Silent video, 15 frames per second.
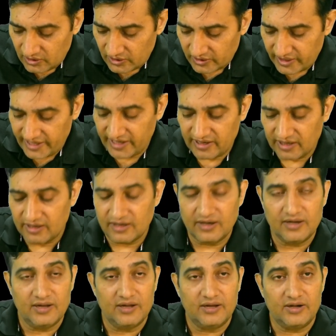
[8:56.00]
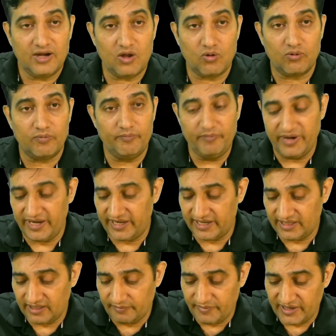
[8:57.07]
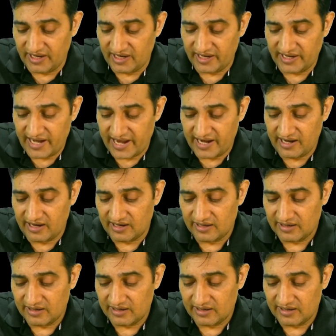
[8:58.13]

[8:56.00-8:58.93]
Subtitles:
right? Now meet in the middle attack,